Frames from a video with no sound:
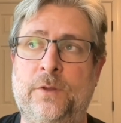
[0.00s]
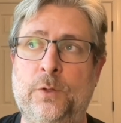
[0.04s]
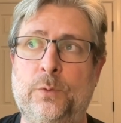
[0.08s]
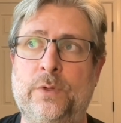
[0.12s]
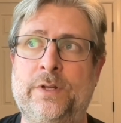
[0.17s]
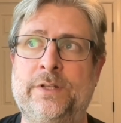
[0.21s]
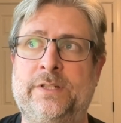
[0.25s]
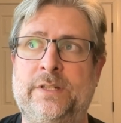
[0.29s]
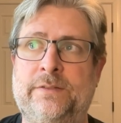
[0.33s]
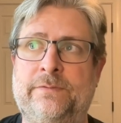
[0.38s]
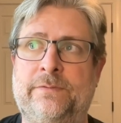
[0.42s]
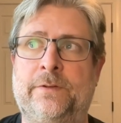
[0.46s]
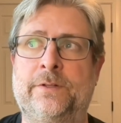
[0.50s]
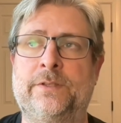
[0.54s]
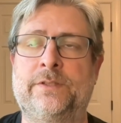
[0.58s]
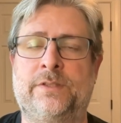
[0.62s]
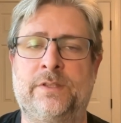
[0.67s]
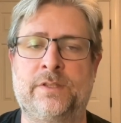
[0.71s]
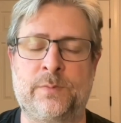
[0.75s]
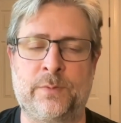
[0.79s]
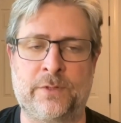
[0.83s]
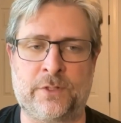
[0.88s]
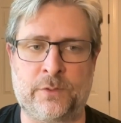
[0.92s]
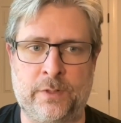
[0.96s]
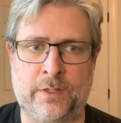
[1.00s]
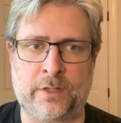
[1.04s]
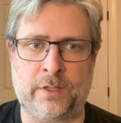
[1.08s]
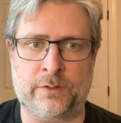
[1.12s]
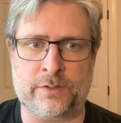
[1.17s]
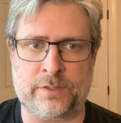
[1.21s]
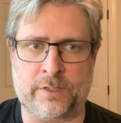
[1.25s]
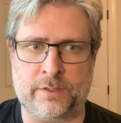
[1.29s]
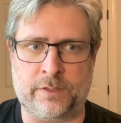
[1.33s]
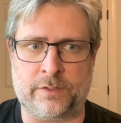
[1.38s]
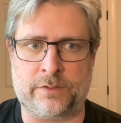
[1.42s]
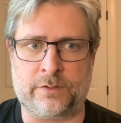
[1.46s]
fewer differences between
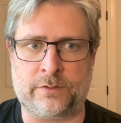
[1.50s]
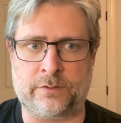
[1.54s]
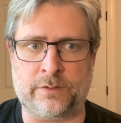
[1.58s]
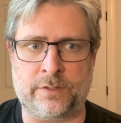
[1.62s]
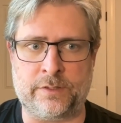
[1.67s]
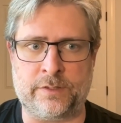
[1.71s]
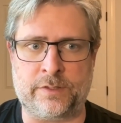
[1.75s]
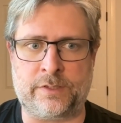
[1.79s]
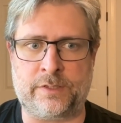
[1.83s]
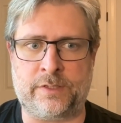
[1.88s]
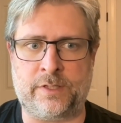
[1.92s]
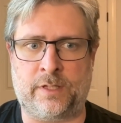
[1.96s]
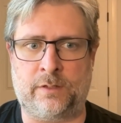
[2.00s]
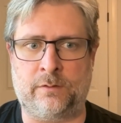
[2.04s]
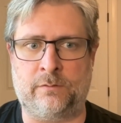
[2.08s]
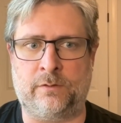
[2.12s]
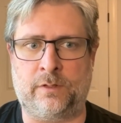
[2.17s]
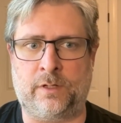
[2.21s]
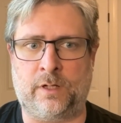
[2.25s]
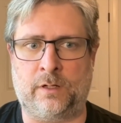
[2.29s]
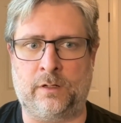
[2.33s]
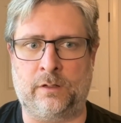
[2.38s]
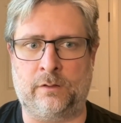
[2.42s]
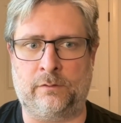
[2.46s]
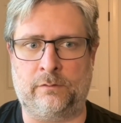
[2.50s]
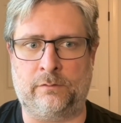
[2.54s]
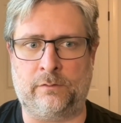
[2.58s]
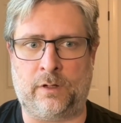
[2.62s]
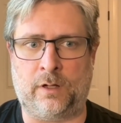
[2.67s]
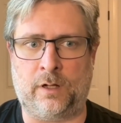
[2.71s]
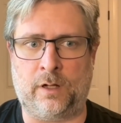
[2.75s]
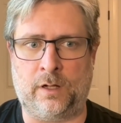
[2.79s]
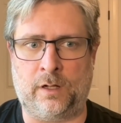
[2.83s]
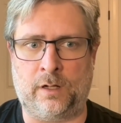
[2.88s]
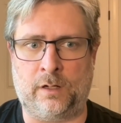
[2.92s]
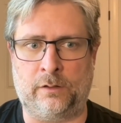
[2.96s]
those industries than are
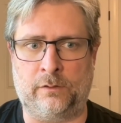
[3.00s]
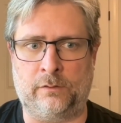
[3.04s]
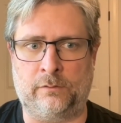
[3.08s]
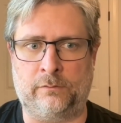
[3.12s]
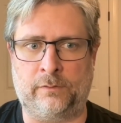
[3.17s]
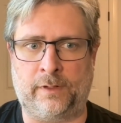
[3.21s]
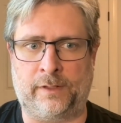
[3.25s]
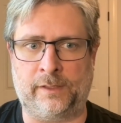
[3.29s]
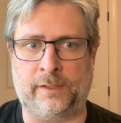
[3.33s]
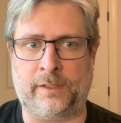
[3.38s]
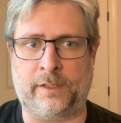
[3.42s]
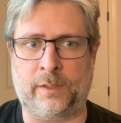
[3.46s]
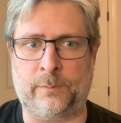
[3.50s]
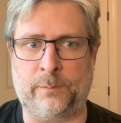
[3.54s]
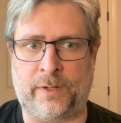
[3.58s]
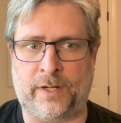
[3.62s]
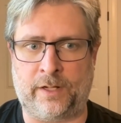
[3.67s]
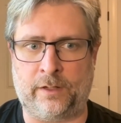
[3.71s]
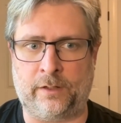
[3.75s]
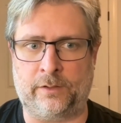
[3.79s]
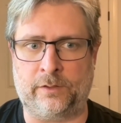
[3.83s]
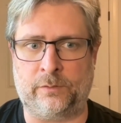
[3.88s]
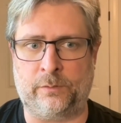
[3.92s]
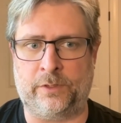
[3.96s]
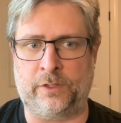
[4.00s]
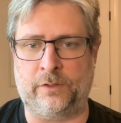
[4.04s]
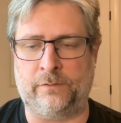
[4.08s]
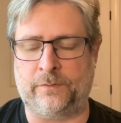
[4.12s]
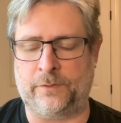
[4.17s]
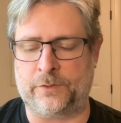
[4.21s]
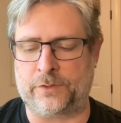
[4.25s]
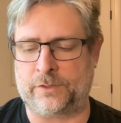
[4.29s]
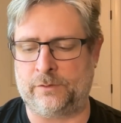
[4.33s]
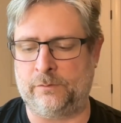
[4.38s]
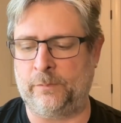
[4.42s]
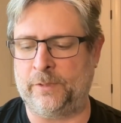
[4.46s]
readily apparent when
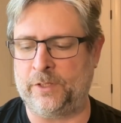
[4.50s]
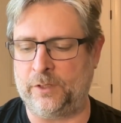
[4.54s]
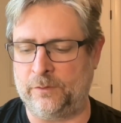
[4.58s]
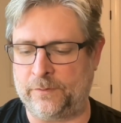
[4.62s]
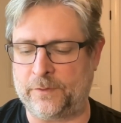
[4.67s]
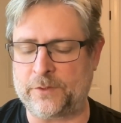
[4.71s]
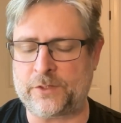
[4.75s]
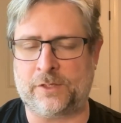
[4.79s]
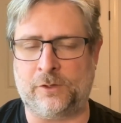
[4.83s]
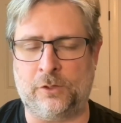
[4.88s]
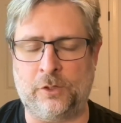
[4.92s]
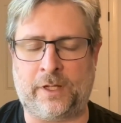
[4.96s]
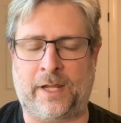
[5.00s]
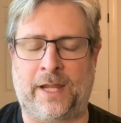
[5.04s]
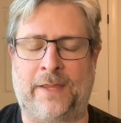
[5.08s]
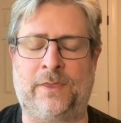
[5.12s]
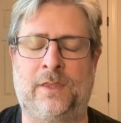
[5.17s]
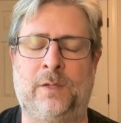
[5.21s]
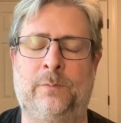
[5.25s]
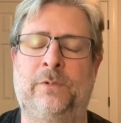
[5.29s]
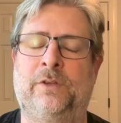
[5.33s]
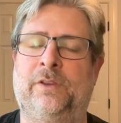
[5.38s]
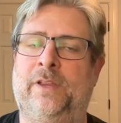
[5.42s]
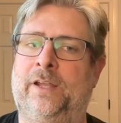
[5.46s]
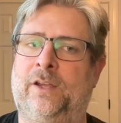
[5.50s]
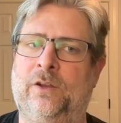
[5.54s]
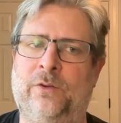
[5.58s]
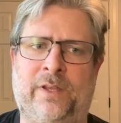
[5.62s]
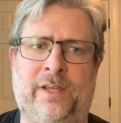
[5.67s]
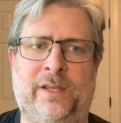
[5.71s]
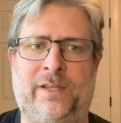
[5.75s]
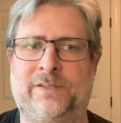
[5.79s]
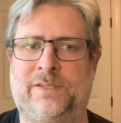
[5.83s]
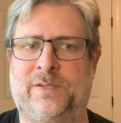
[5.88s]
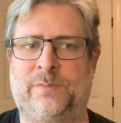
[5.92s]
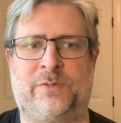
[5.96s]
you first look at them. You're like,
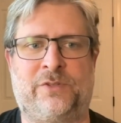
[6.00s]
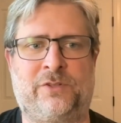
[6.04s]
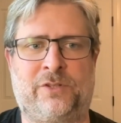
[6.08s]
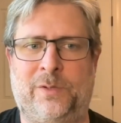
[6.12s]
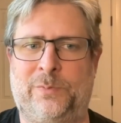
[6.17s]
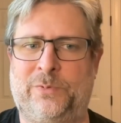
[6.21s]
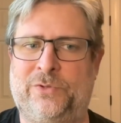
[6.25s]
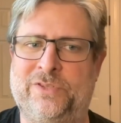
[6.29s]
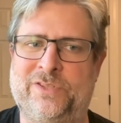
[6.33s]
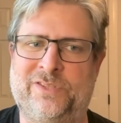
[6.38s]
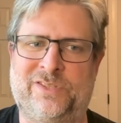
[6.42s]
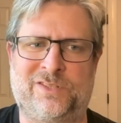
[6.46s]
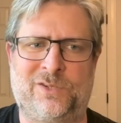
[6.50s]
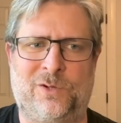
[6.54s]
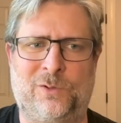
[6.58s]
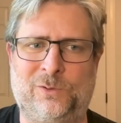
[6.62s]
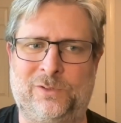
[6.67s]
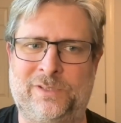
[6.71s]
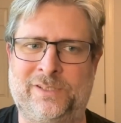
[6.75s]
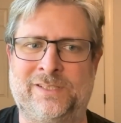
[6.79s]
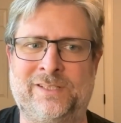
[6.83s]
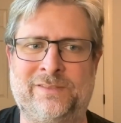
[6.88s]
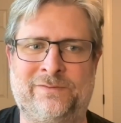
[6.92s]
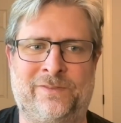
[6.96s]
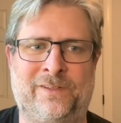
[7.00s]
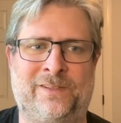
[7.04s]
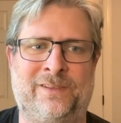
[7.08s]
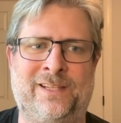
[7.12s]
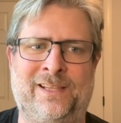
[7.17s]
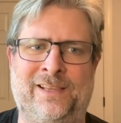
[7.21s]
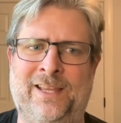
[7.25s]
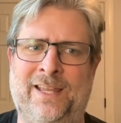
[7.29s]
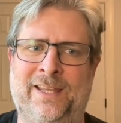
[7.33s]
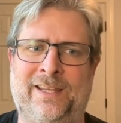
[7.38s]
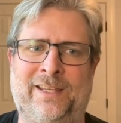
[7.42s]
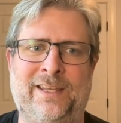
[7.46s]
okay, a subscription's totally
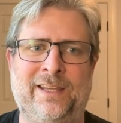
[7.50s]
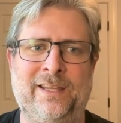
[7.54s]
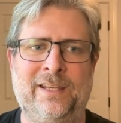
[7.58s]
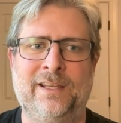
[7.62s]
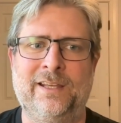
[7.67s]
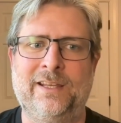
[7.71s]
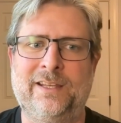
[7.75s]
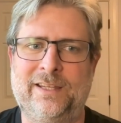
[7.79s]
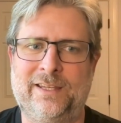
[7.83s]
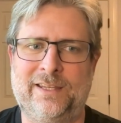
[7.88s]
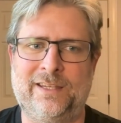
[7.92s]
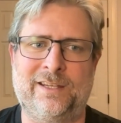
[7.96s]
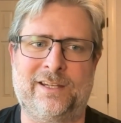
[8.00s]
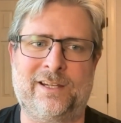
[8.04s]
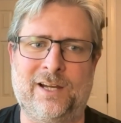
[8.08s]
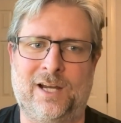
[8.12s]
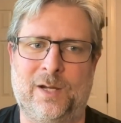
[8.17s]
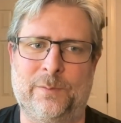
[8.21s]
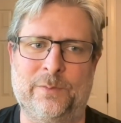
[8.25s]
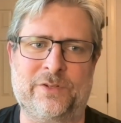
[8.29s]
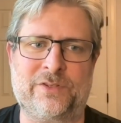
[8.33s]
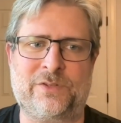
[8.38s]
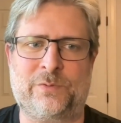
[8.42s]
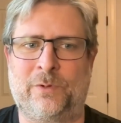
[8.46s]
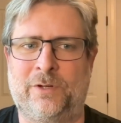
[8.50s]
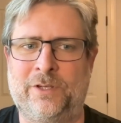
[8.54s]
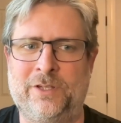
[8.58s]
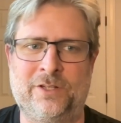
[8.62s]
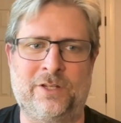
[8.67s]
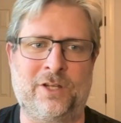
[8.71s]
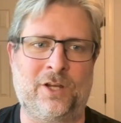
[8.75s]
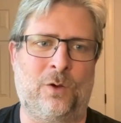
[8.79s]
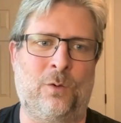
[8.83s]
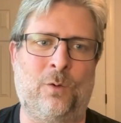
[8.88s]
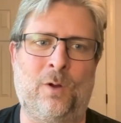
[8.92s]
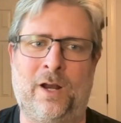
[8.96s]
different than like e-commerce, where
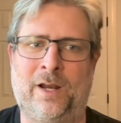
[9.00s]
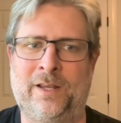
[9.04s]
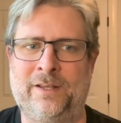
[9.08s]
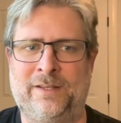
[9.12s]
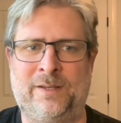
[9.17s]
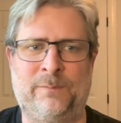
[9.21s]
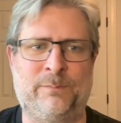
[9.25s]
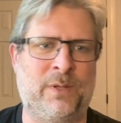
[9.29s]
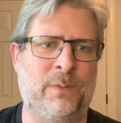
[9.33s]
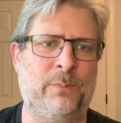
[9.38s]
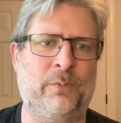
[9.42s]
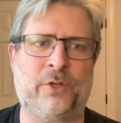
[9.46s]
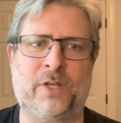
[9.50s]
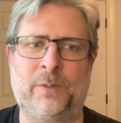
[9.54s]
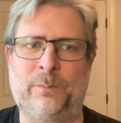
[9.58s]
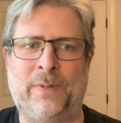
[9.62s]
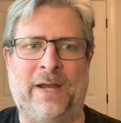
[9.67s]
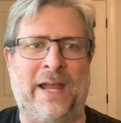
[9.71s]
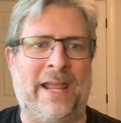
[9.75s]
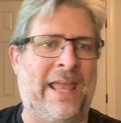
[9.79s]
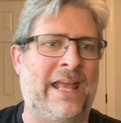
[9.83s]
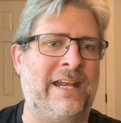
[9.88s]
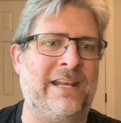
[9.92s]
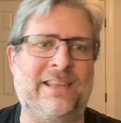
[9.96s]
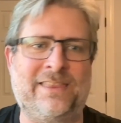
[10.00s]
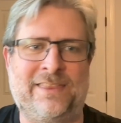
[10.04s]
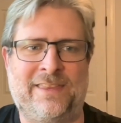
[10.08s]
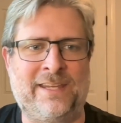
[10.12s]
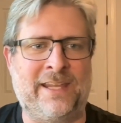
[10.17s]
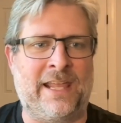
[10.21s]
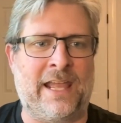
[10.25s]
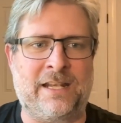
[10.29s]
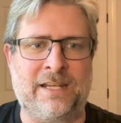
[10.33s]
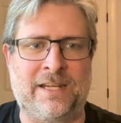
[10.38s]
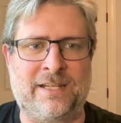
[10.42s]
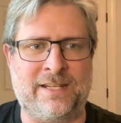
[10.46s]
you go on, people could buy
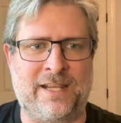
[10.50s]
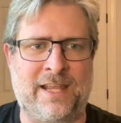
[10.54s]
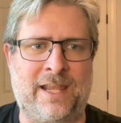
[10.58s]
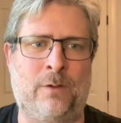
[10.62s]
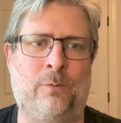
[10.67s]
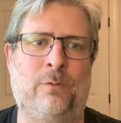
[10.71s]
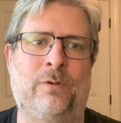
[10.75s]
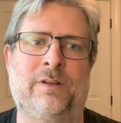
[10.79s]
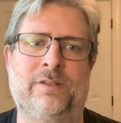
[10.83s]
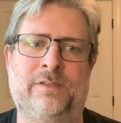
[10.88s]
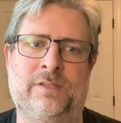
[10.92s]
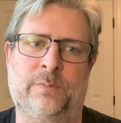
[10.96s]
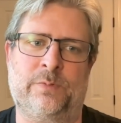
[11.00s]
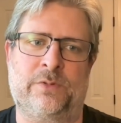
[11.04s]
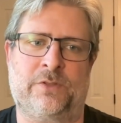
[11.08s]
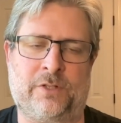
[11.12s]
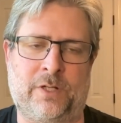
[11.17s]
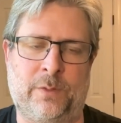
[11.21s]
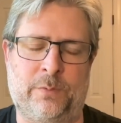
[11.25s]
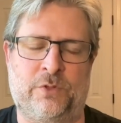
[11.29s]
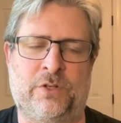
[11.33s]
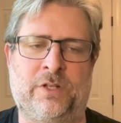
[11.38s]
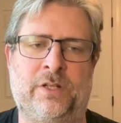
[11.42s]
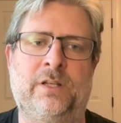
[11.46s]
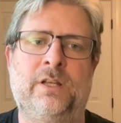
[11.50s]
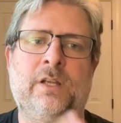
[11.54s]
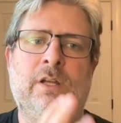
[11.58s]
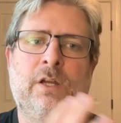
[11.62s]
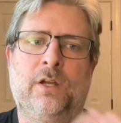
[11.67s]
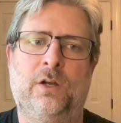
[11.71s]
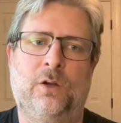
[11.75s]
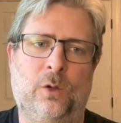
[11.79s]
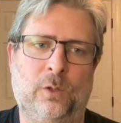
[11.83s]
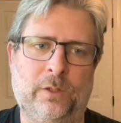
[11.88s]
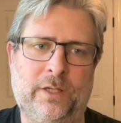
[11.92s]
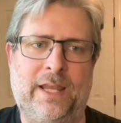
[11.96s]
anything any day, where a subscription
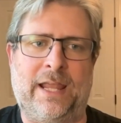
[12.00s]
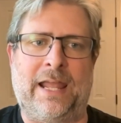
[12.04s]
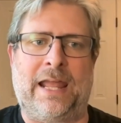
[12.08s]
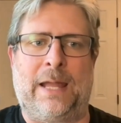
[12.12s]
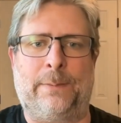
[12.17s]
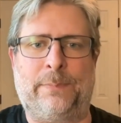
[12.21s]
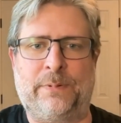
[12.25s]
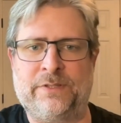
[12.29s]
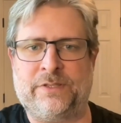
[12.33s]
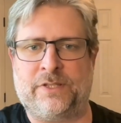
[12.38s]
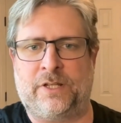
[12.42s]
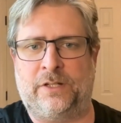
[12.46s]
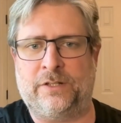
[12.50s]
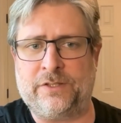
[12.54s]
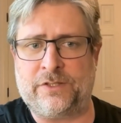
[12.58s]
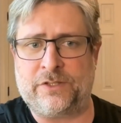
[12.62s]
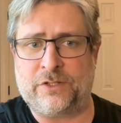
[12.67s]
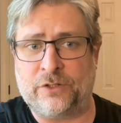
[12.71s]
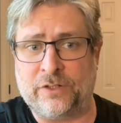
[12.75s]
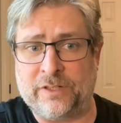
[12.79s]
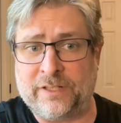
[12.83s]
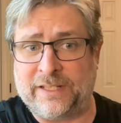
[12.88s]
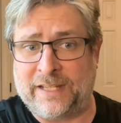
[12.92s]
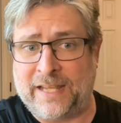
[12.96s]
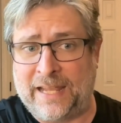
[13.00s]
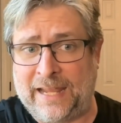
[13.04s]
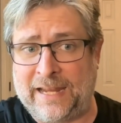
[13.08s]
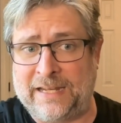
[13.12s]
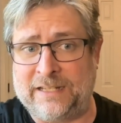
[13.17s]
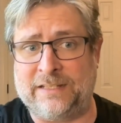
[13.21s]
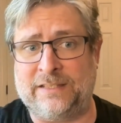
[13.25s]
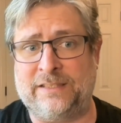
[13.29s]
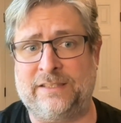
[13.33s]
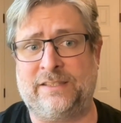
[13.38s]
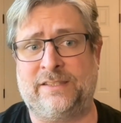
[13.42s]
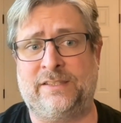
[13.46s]
only happens on a certain
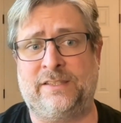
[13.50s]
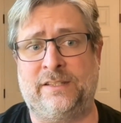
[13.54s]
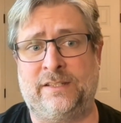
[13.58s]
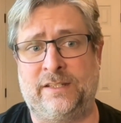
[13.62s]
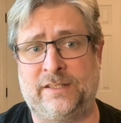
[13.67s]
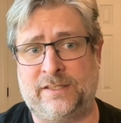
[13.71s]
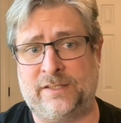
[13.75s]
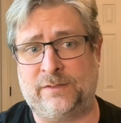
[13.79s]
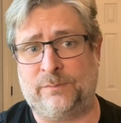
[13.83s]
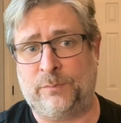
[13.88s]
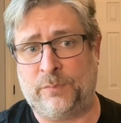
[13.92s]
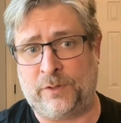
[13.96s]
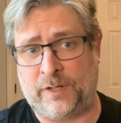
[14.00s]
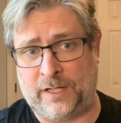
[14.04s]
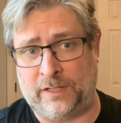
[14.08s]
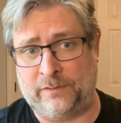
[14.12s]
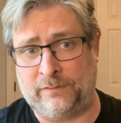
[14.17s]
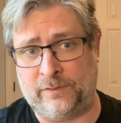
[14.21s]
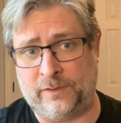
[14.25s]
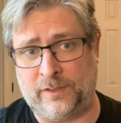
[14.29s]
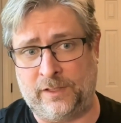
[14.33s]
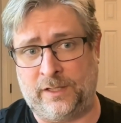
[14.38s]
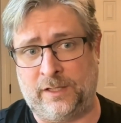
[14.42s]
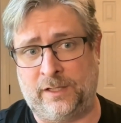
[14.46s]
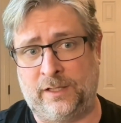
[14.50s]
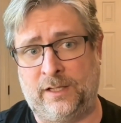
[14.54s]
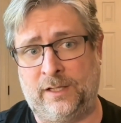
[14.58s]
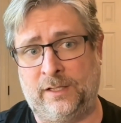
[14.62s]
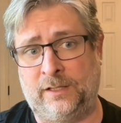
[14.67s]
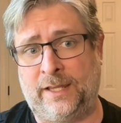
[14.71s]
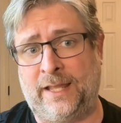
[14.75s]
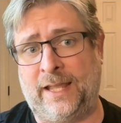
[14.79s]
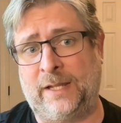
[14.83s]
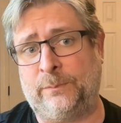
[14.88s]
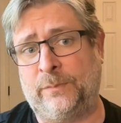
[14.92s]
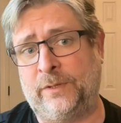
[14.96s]
cadence and it's kind of
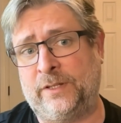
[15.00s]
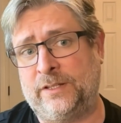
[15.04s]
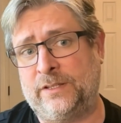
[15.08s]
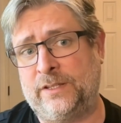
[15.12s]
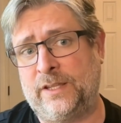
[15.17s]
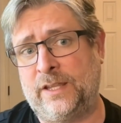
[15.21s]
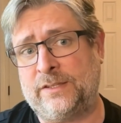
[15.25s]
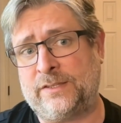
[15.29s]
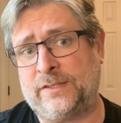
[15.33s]
a lag. But